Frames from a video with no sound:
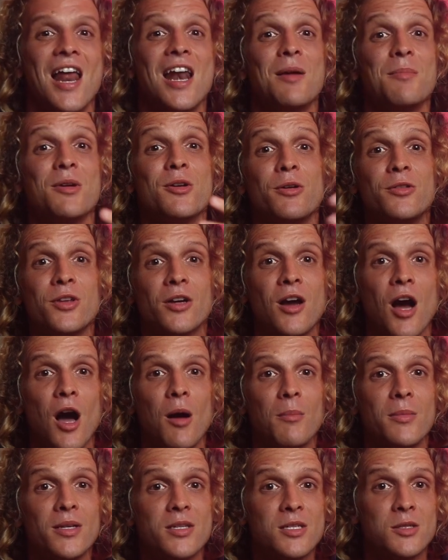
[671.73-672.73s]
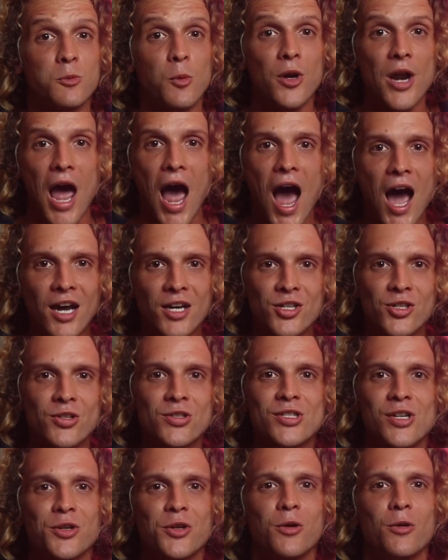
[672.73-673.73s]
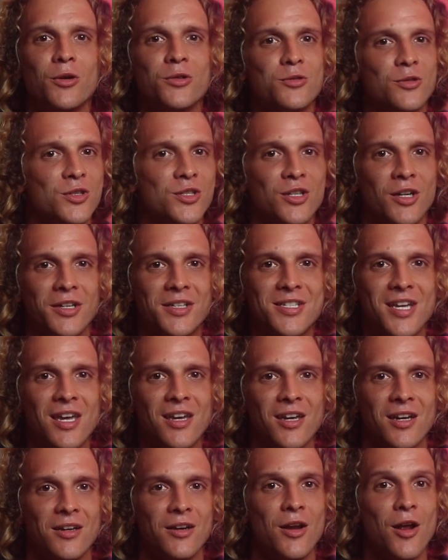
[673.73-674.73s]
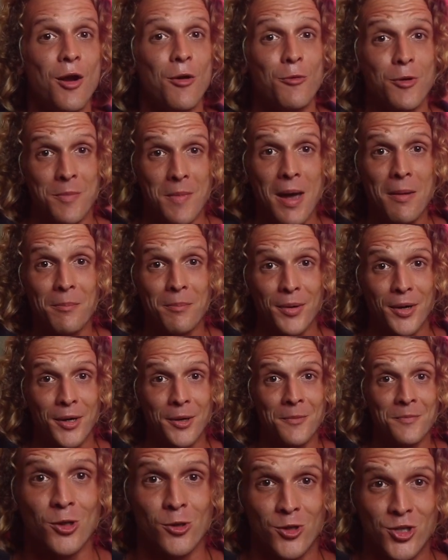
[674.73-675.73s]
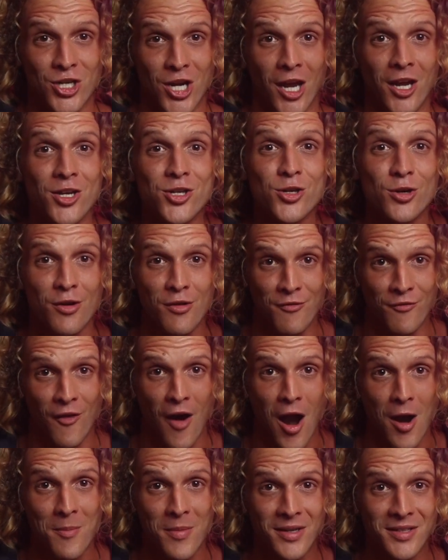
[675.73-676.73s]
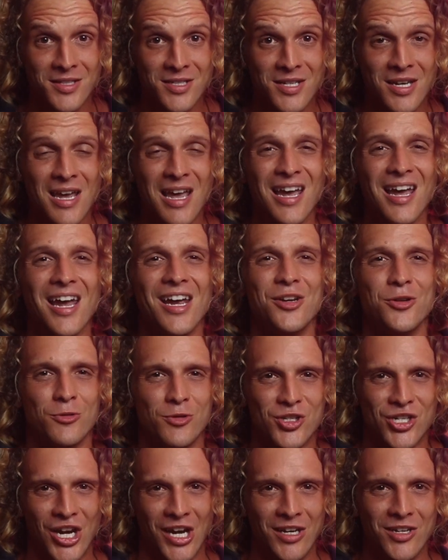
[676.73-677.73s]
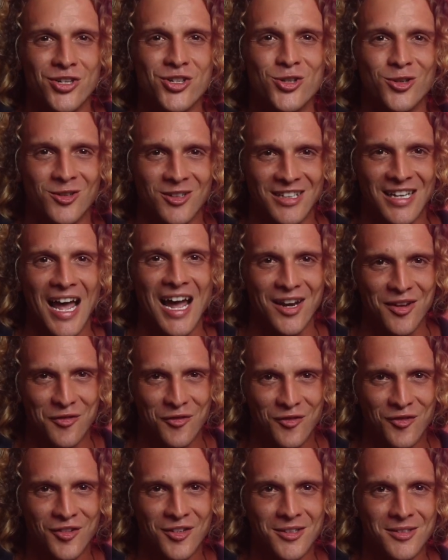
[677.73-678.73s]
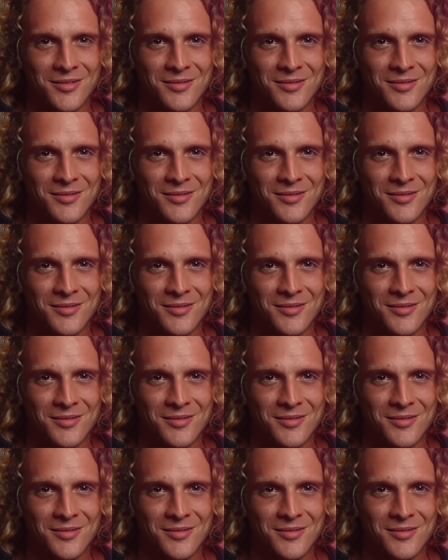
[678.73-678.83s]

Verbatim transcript: And let me know in the comments what actions are you going to start taking. Remember, you change your environment and you change your life.